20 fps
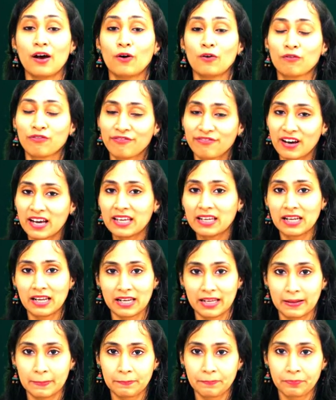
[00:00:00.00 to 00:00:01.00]

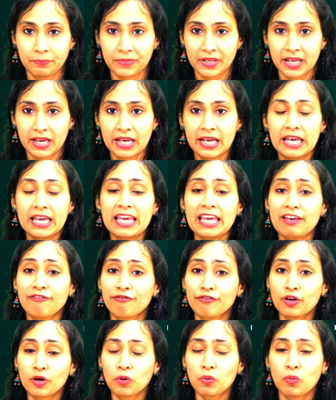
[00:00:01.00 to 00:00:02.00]
Finally, if
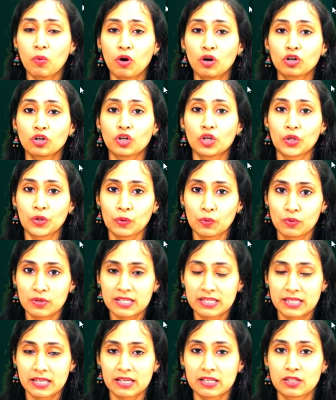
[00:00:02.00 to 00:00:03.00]
you want to use
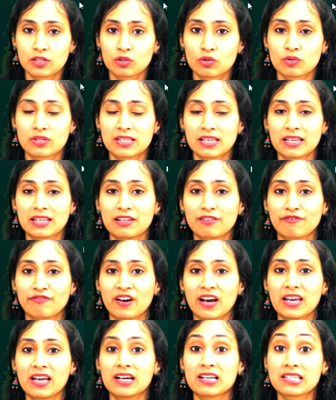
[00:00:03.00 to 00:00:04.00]
this to
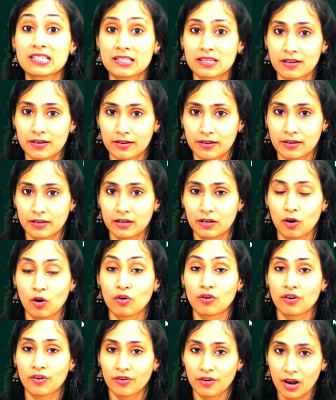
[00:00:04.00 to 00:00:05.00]
signify a circle
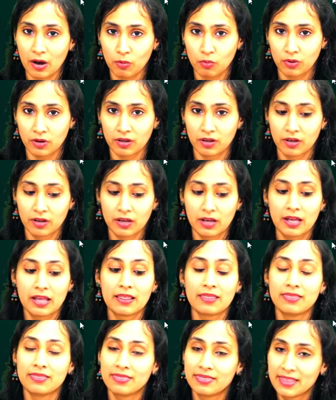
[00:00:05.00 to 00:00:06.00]
or a round,
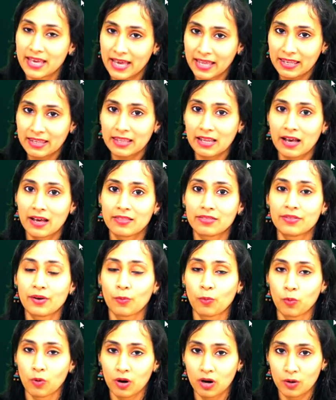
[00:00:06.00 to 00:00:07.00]
then the
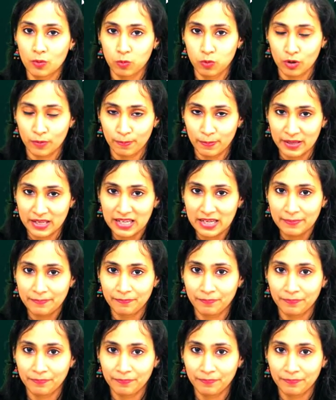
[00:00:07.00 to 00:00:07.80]
word would be